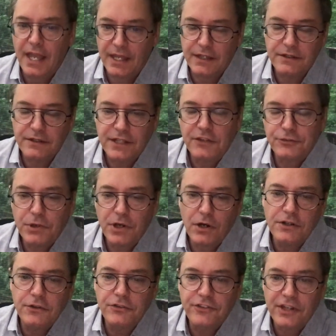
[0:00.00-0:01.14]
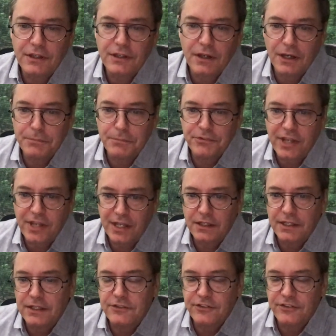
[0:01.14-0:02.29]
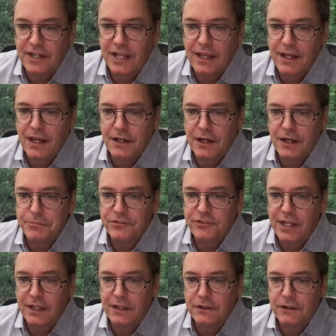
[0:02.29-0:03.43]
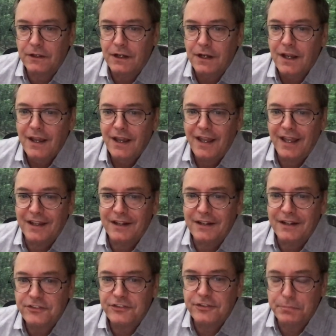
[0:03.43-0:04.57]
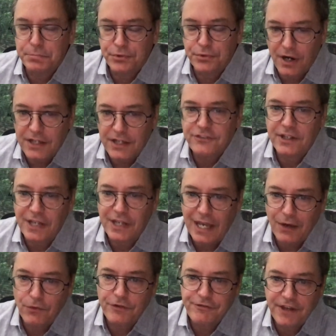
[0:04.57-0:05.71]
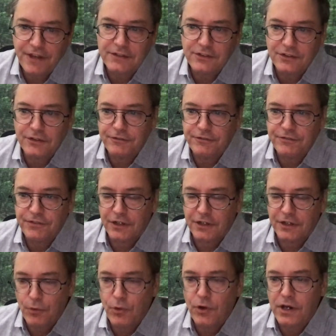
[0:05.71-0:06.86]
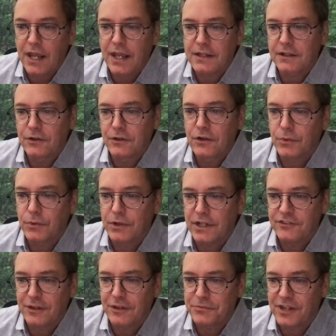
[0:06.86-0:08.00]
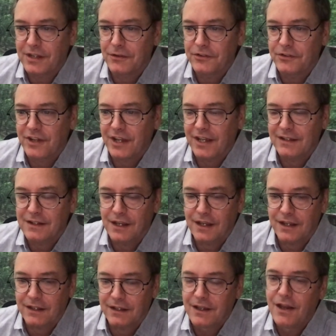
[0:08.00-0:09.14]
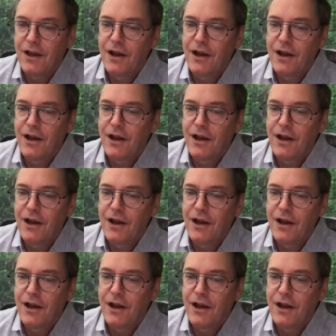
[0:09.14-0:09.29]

And yes, we are using upscaling. It's an AI upscaler, and it's surprising how effective uh, 4K can look when it's upscaled to 8K.